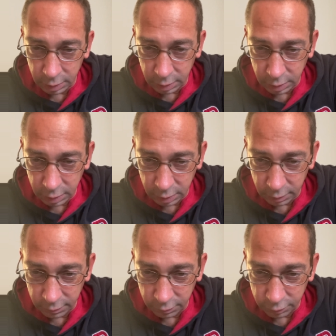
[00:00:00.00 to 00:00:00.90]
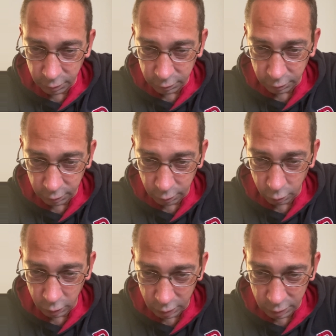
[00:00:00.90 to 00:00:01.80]
Uh, those notes aren't,
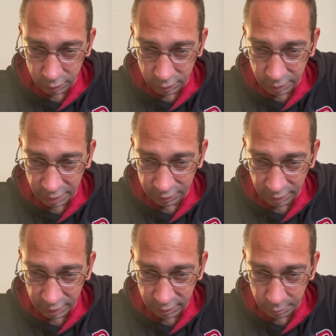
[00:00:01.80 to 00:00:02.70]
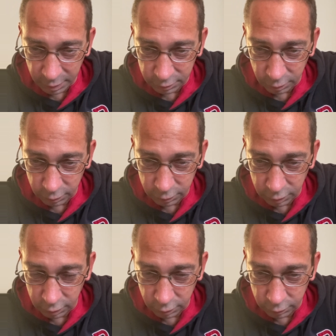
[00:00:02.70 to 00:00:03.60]
weren't exactly the best notes to
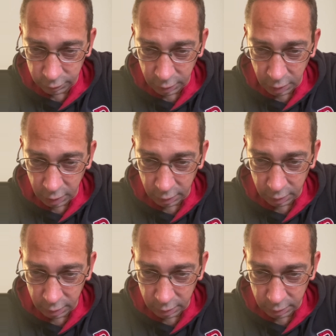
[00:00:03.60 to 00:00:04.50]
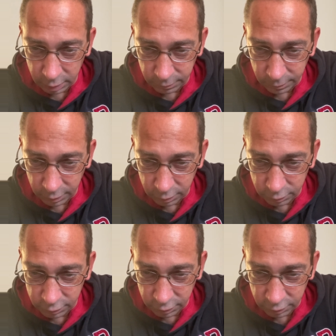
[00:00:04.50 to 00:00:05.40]
use. Uh, if they
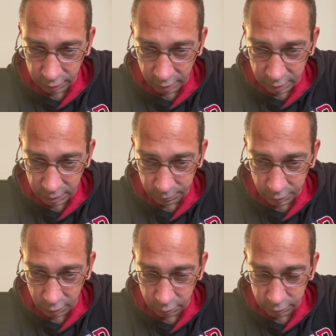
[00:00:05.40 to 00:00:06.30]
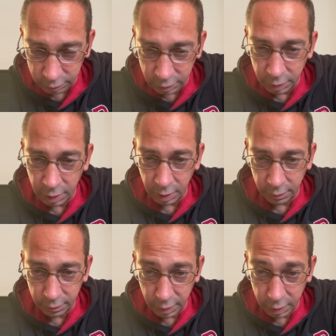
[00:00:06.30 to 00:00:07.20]
used just slightly different notes,
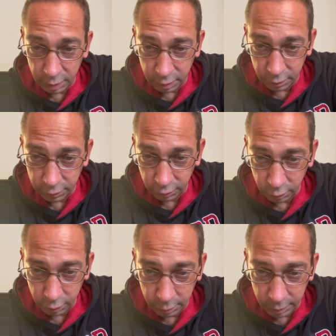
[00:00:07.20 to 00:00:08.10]
then the song would have